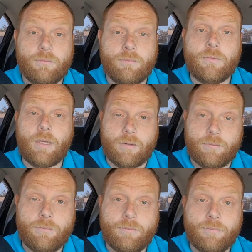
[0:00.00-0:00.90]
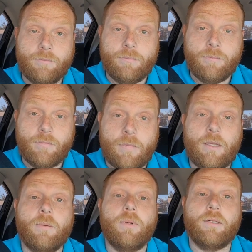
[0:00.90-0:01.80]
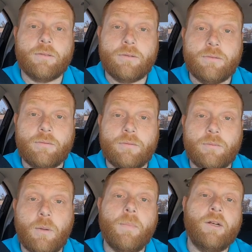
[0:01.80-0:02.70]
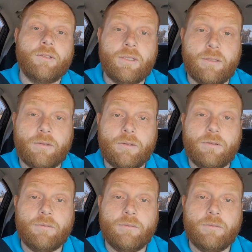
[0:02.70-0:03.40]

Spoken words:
Yeah, in a bus on metal seats.